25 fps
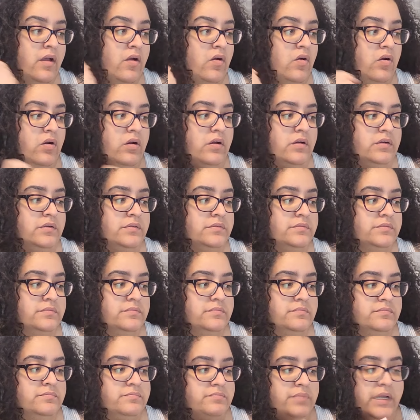or
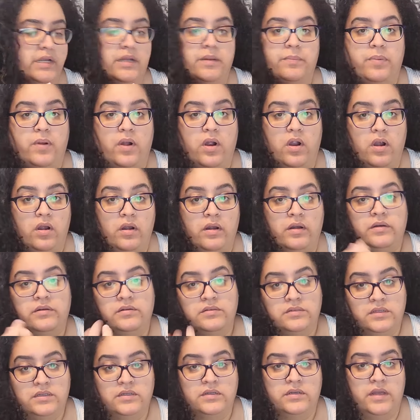break apart
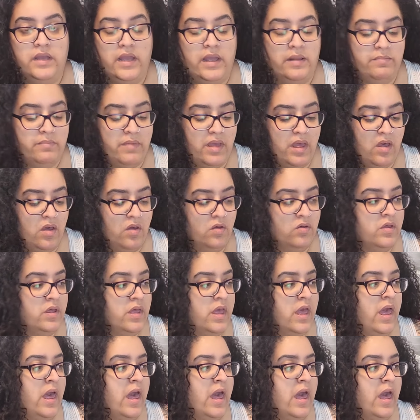and melt.